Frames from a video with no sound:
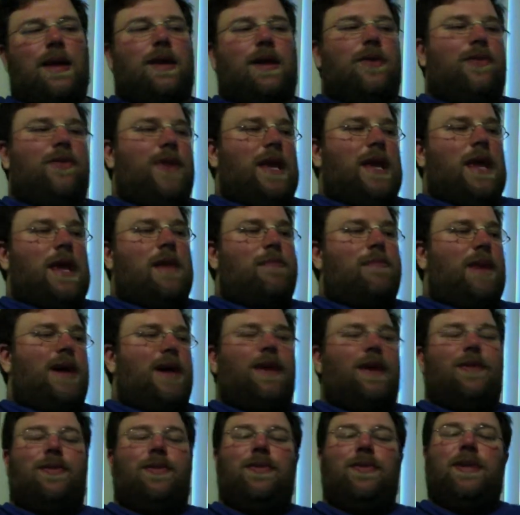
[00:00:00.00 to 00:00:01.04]
you're thinking
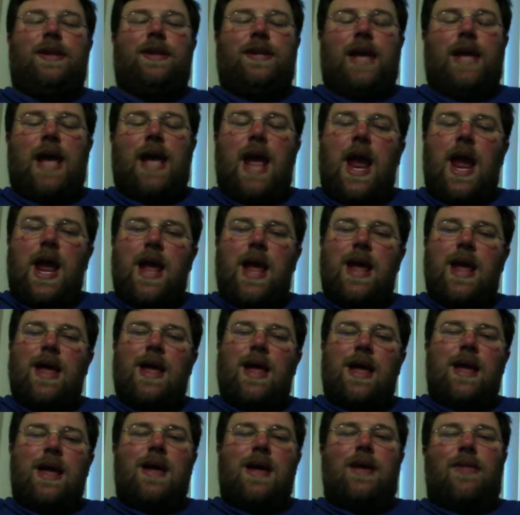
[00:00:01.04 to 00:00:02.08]
about it through the day,
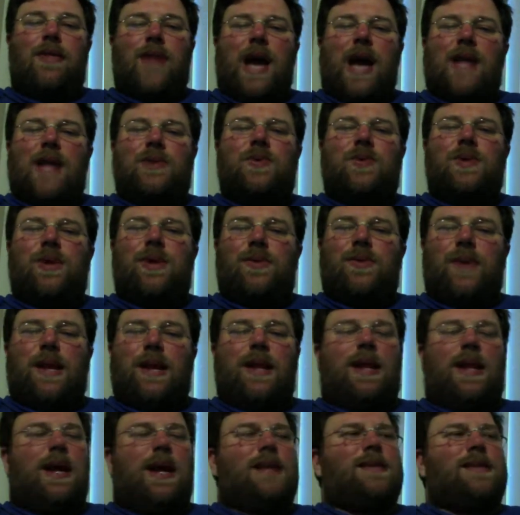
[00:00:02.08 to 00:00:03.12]
that's when you
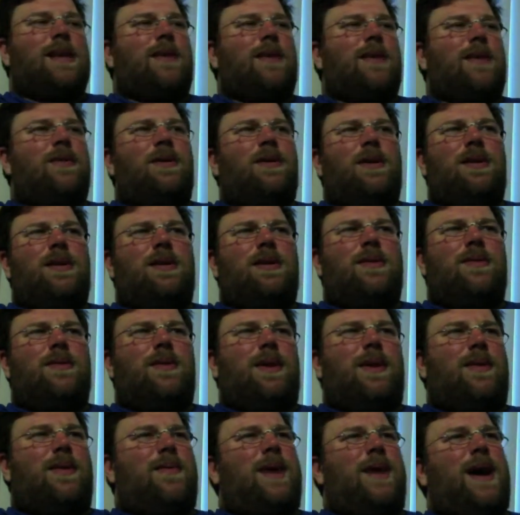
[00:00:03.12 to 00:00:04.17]
realize that,
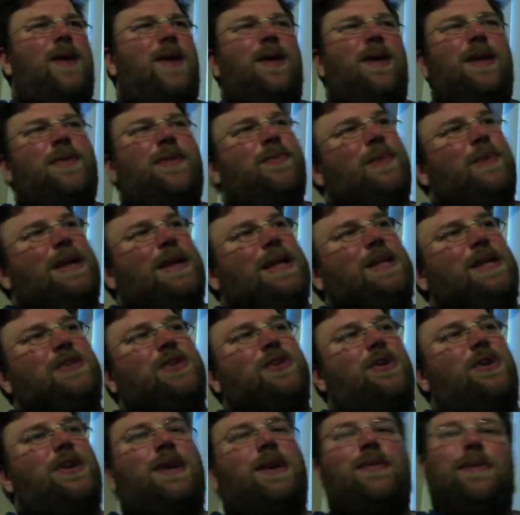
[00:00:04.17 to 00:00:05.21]
wow, that's really
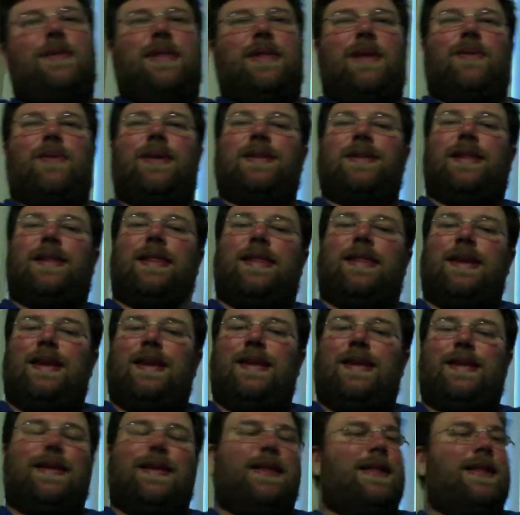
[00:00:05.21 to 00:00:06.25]
jarring when they went to
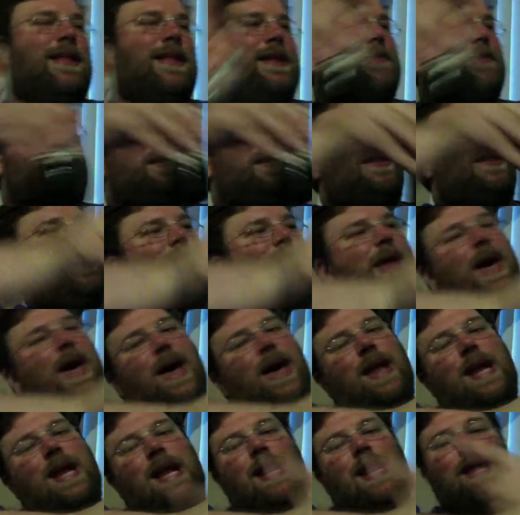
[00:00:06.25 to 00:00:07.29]
this and then they went to
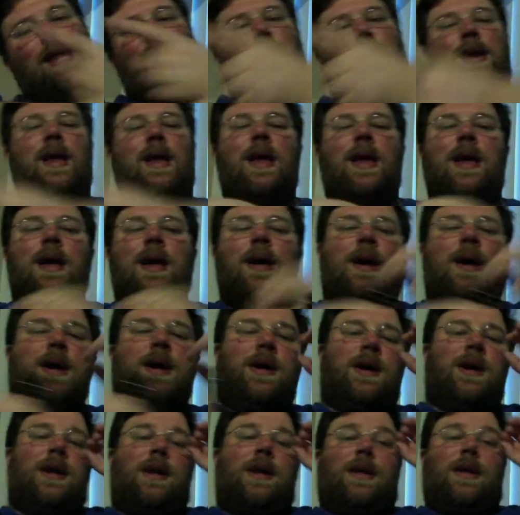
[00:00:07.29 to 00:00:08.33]
that and they went.
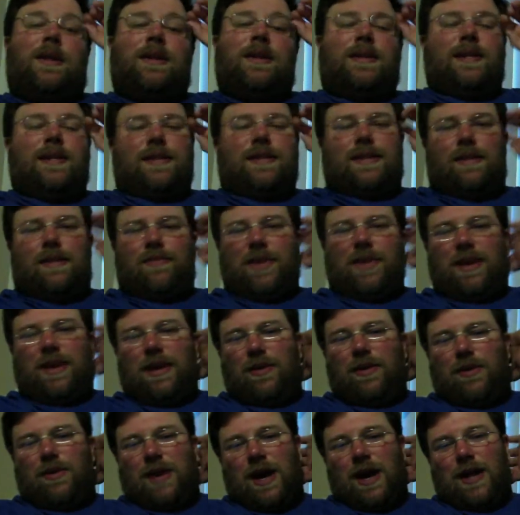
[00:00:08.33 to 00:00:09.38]
This is something
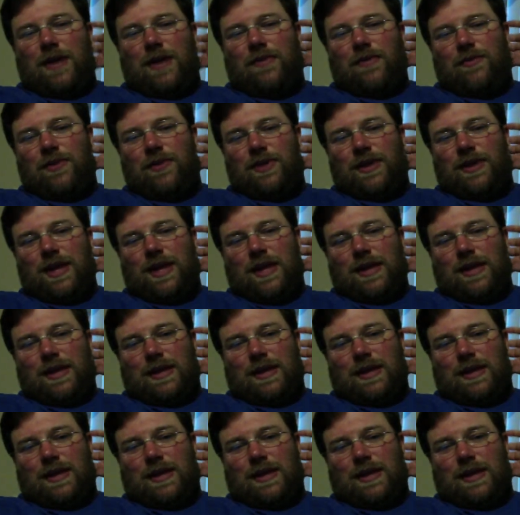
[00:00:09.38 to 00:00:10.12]
you kind of would think